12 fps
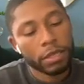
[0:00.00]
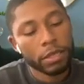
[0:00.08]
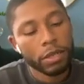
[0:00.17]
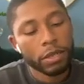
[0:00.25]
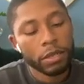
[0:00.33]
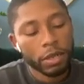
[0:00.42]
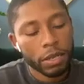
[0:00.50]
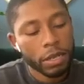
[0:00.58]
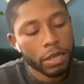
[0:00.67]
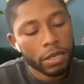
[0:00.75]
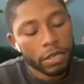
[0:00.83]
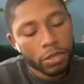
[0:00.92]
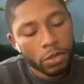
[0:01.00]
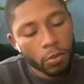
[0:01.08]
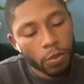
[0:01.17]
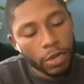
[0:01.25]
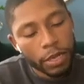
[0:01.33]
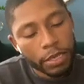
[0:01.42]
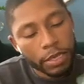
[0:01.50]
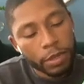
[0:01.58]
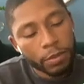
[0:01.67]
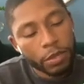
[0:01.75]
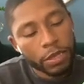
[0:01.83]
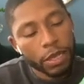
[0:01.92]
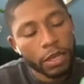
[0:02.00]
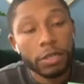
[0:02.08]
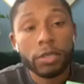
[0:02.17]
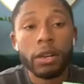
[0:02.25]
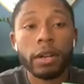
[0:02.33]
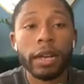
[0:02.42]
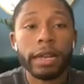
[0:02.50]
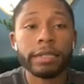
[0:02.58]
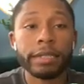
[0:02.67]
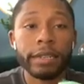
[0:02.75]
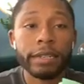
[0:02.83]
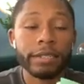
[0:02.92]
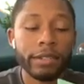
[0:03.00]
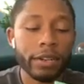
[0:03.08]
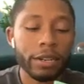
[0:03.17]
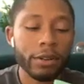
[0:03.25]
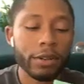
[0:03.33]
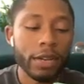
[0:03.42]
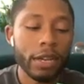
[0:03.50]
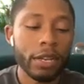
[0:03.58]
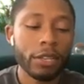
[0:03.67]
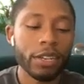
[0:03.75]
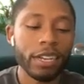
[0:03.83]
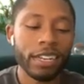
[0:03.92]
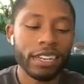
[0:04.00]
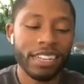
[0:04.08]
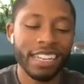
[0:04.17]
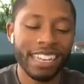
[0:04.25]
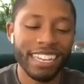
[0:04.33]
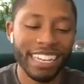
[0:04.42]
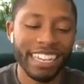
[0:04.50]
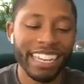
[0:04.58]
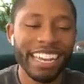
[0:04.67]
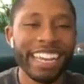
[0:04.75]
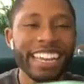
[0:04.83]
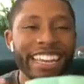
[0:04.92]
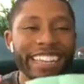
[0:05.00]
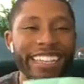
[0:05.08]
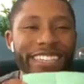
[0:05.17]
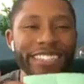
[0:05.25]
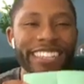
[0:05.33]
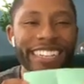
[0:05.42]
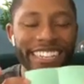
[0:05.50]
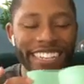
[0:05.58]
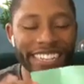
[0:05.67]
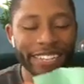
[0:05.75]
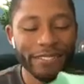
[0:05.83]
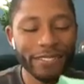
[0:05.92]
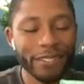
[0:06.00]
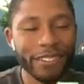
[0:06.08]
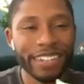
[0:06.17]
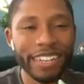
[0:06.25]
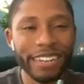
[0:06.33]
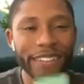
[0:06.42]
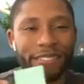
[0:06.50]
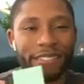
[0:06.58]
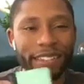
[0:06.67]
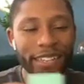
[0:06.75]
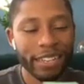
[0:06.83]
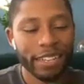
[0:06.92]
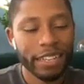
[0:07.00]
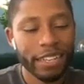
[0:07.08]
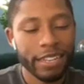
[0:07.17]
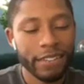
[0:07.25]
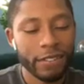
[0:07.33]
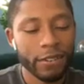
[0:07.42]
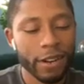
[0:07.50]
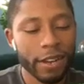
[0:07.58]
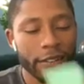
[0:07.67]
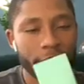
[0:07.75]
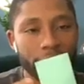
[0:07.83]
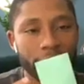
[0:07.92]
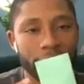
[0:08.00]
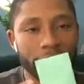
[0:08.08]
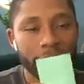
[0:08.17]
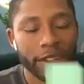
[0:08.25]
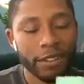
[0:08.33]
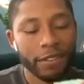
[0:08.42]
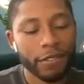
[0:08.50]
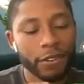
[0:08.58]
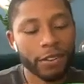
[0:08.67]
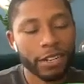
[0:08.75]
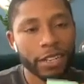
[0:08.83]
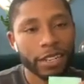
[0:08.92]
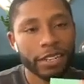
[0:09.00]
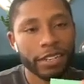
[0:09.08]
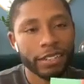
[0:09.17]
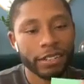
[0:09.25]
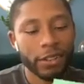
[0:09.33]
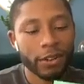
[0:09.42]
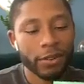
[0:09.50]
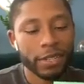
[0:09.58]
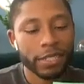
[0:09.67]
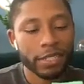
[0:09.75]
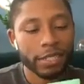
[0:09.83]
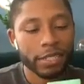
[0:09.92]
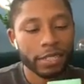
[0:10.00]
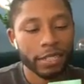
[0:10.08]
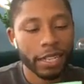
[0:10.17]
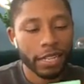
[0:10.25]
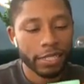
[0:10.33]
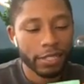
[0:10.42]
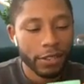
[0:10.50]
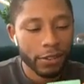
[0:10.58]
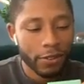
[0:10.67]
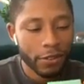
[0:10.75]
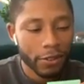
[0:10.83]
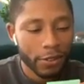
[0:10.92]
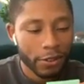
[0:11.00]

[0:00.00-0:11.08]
are super easy to put together. Sorry, I just cut and started going. You cut, and you take it again, you fold it in half, and then you're gonna fold it again long ways like so.